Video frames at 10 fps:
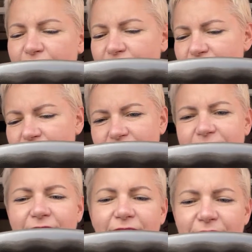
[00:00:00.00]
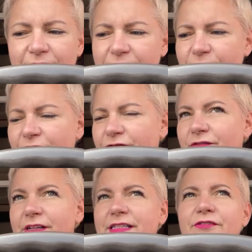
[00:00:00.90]
it? I don't know.
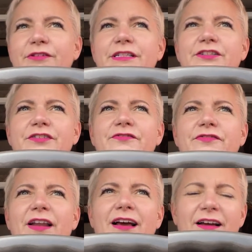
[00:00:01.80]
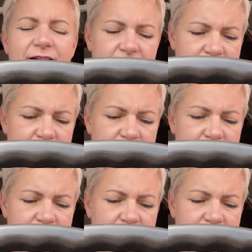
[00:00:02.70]
Is it already just flat?